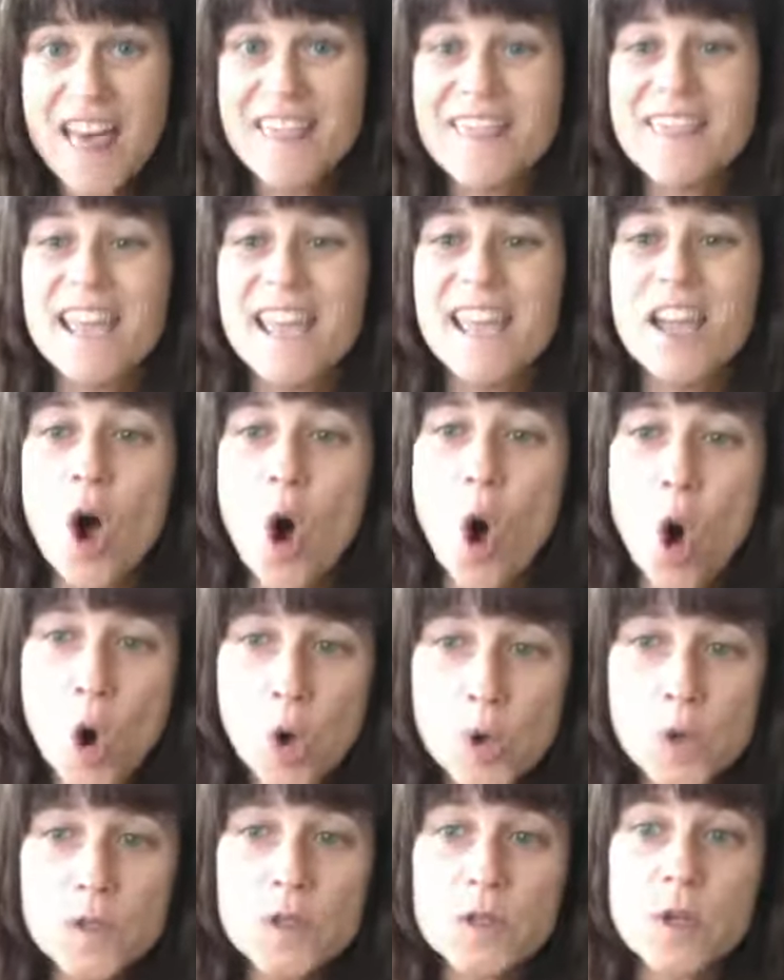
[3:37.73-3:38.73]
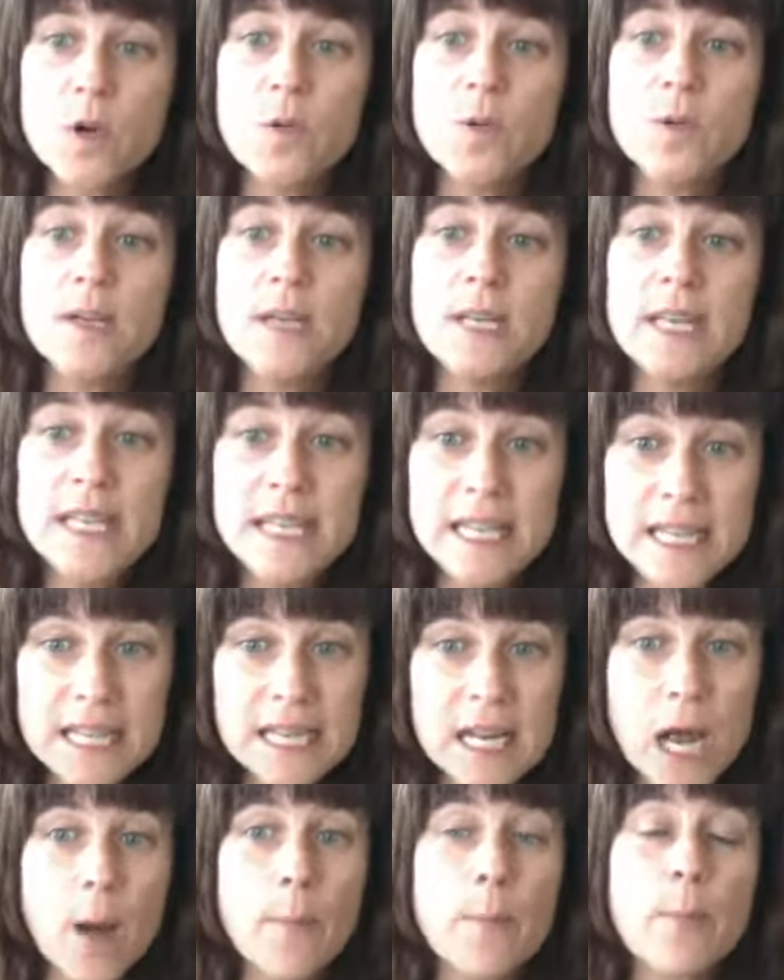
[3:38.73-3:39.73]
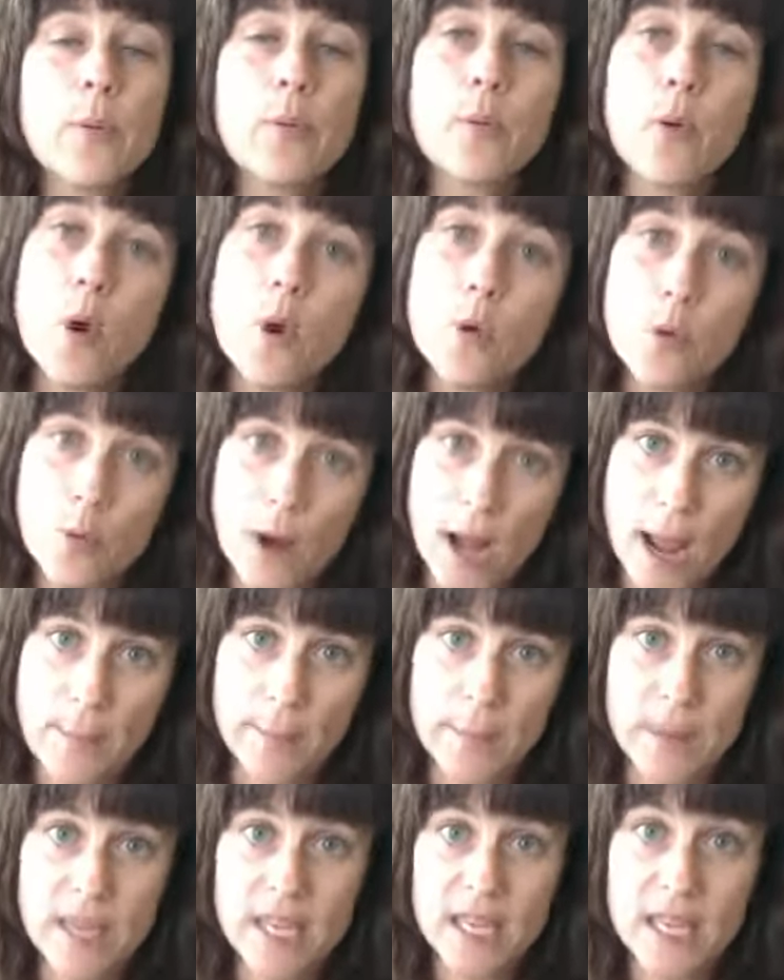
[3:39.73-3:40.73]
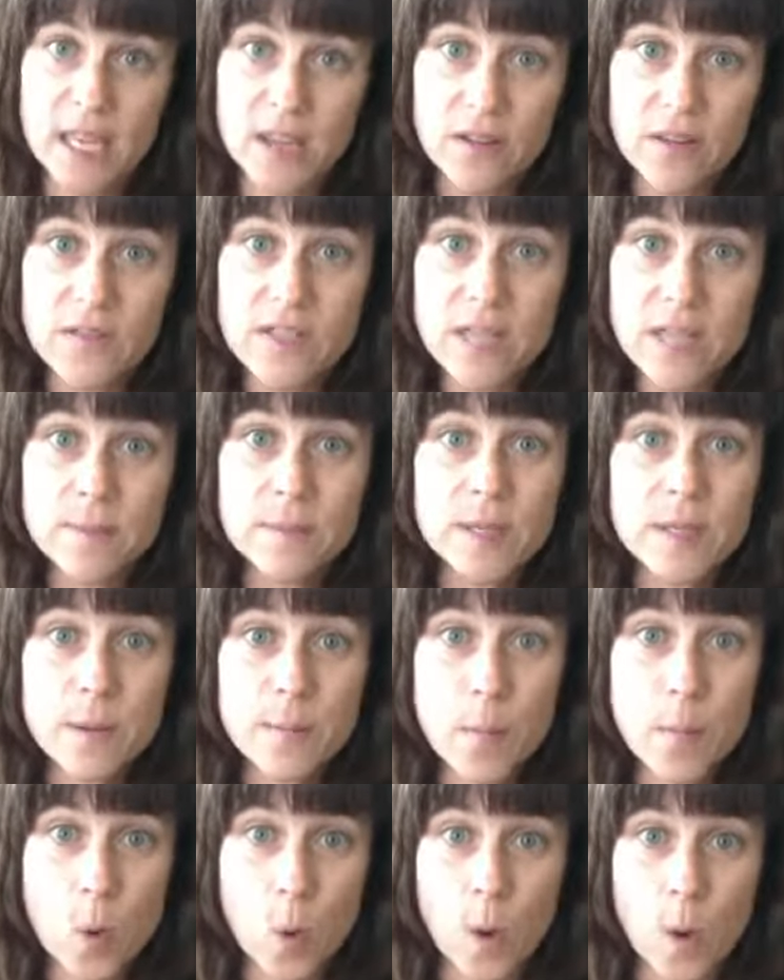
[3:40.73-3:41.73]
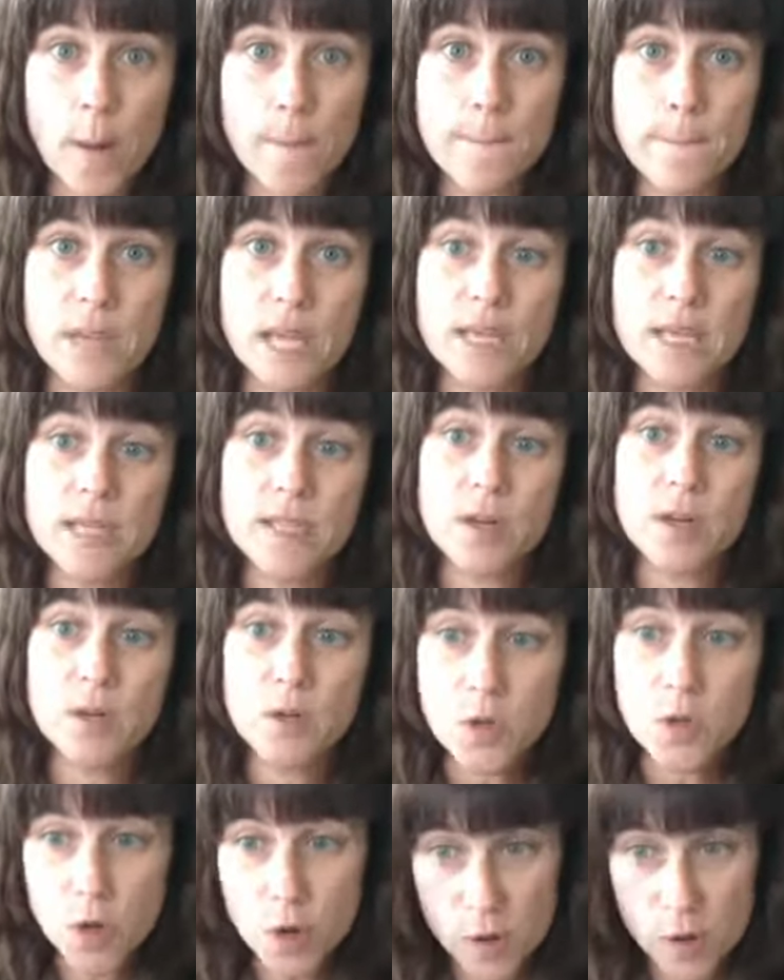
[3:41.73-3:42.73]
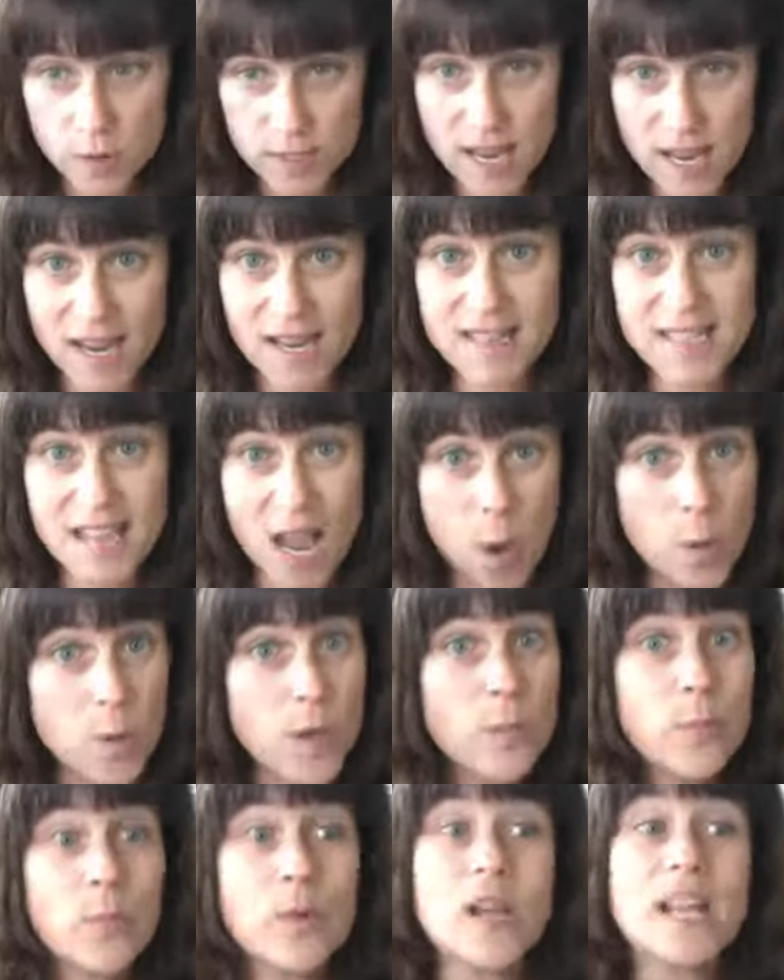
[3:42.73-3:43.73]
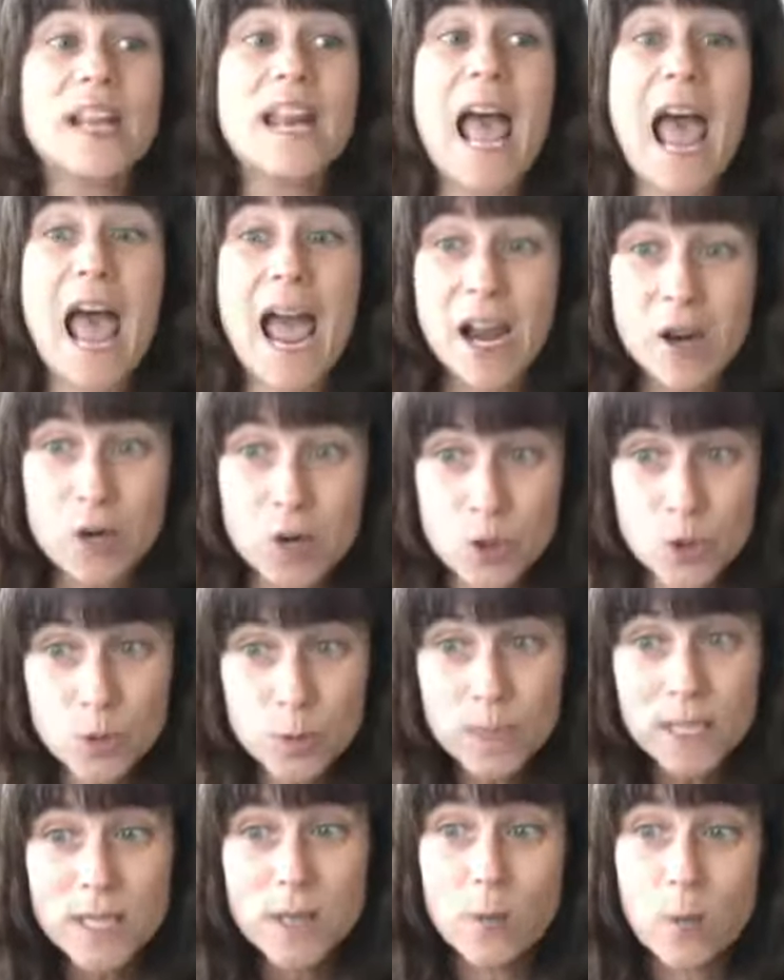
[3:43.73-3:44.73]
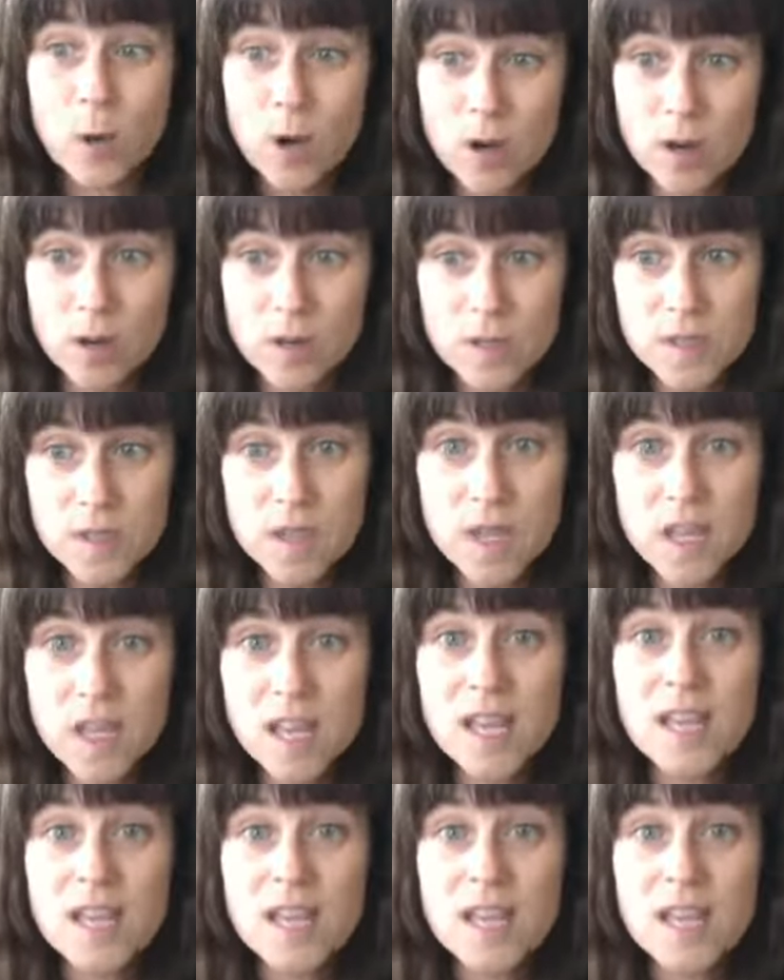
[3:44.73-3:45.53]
They also need a program that gives them support based on neuroscience, how their brain actually works,